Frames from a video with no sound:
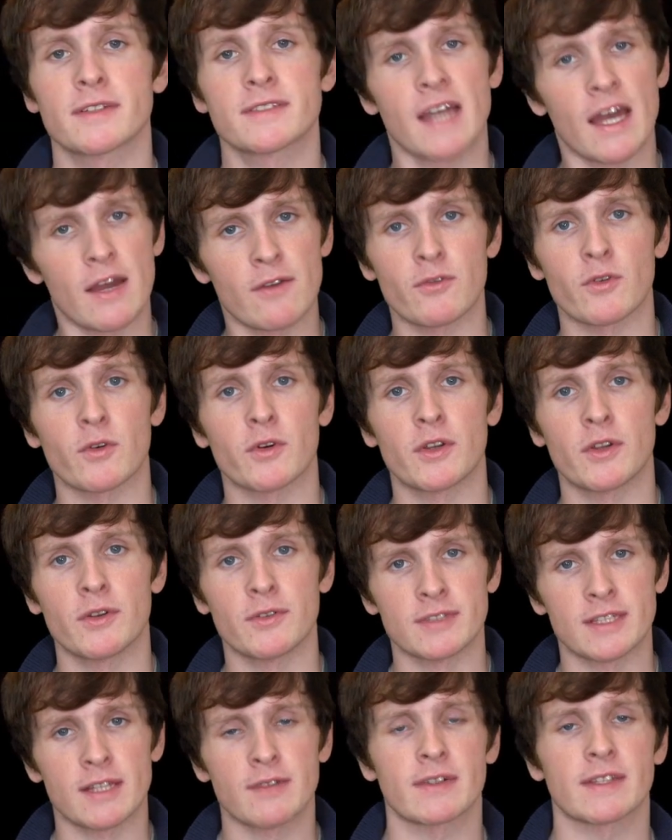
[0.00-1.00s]
to everyone who was
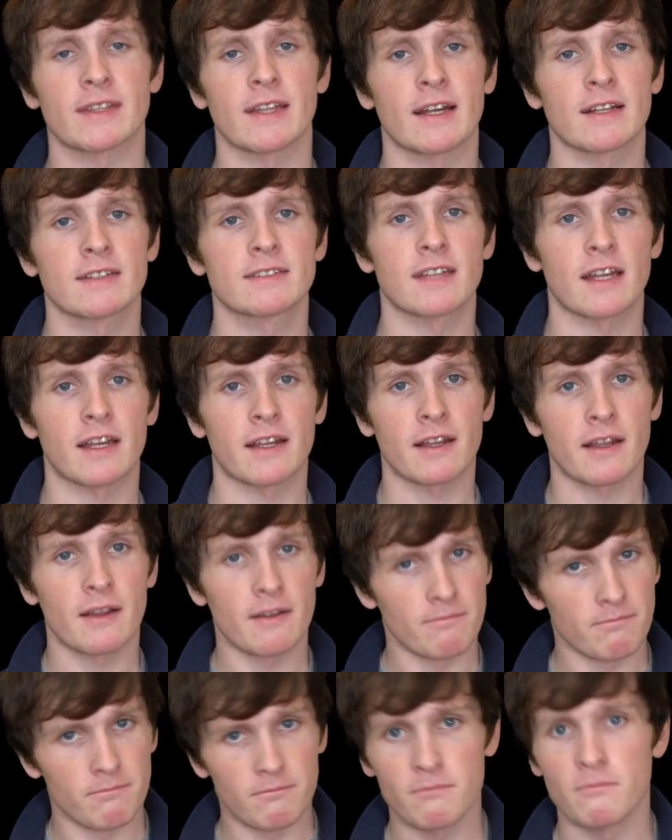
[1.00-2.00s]
living there saying,
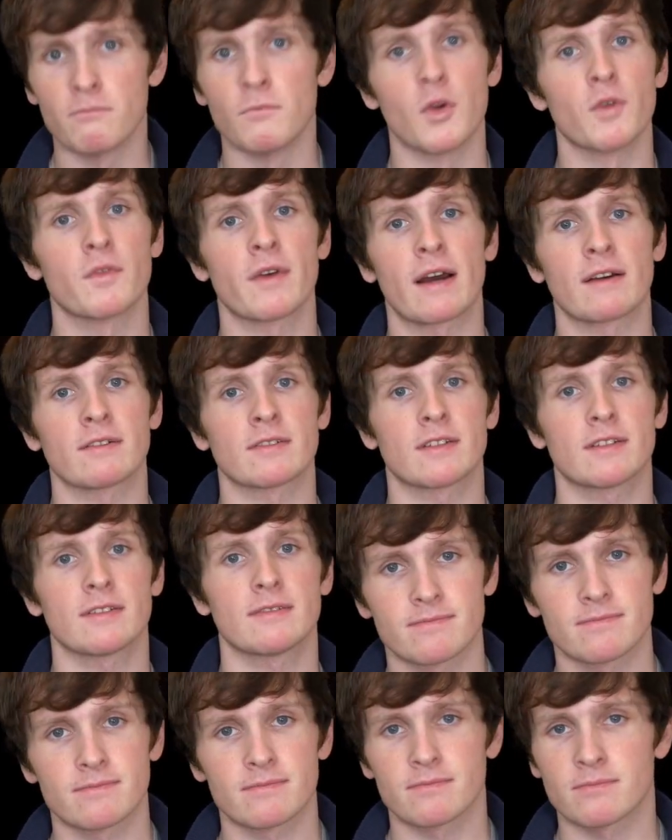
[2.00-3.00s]
move out,
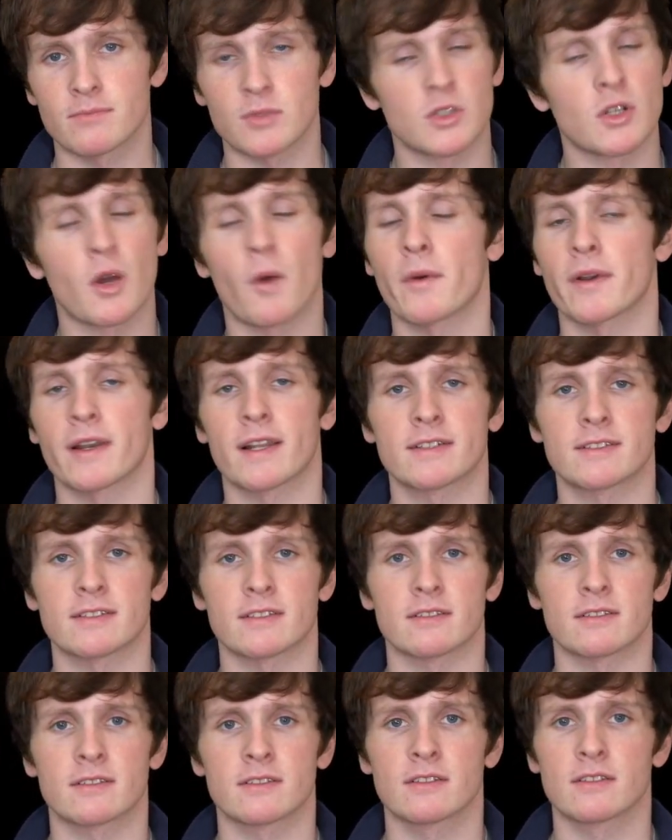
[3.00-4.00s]
but no one
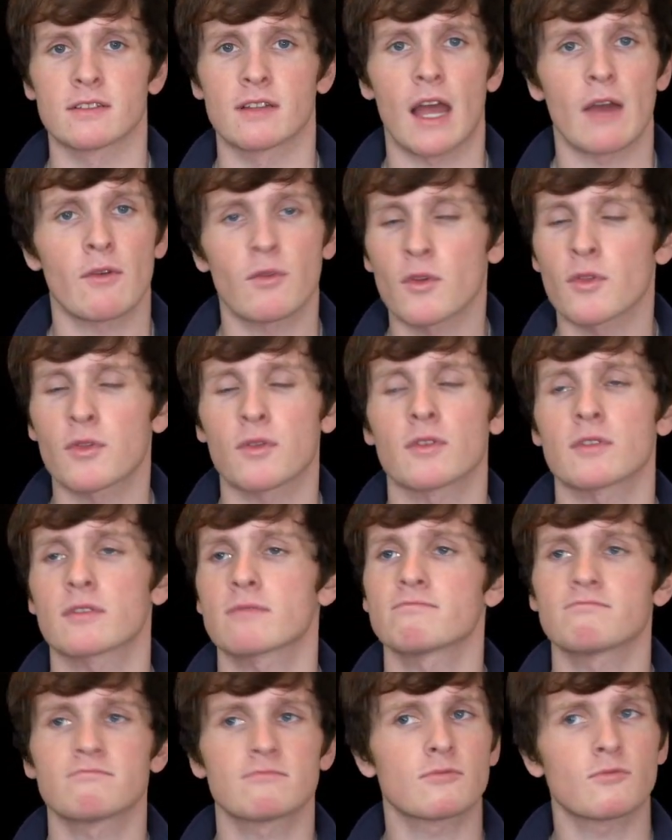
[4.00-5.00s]
listened. Everyone thought,
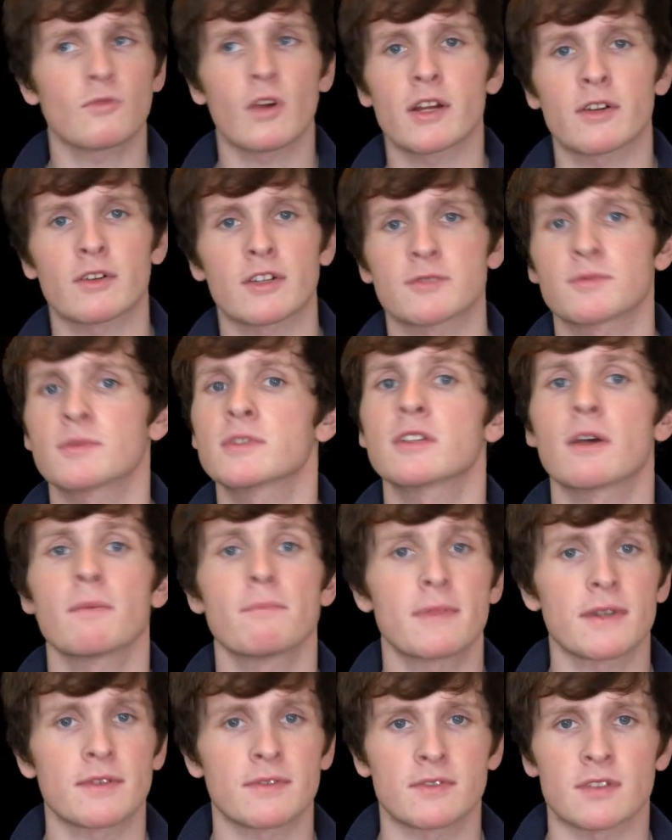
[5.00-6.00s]
White Christmas,
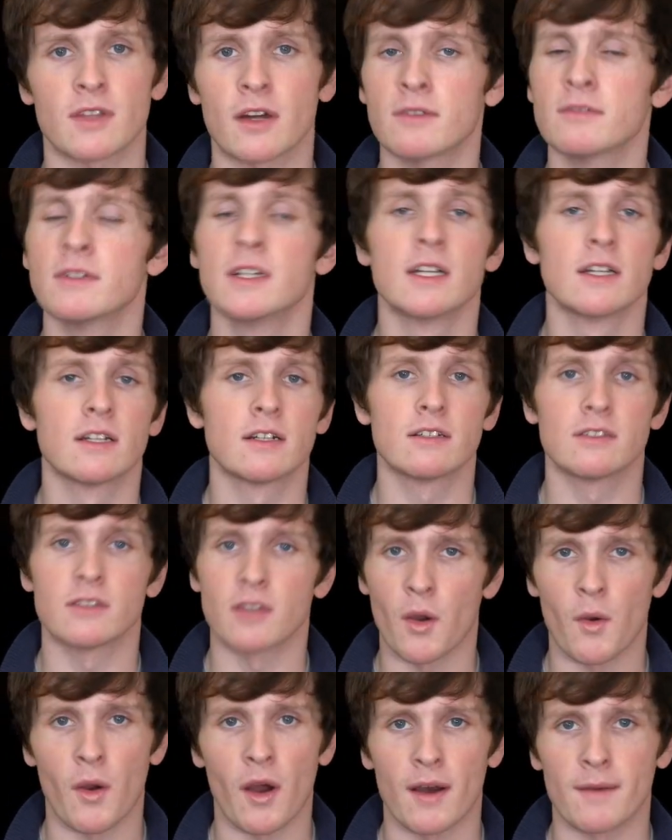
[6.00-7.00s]
bit of snow,
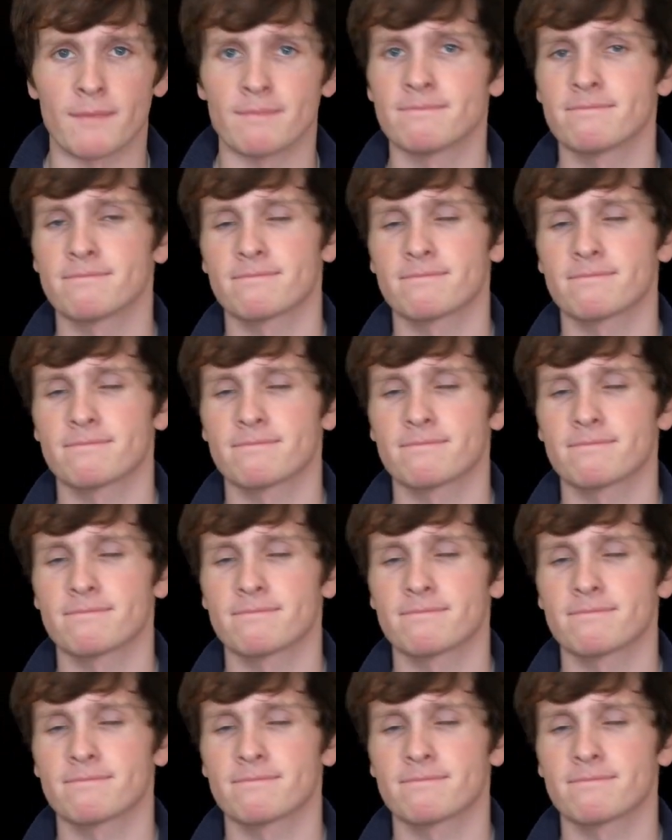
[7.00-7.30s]
no harm.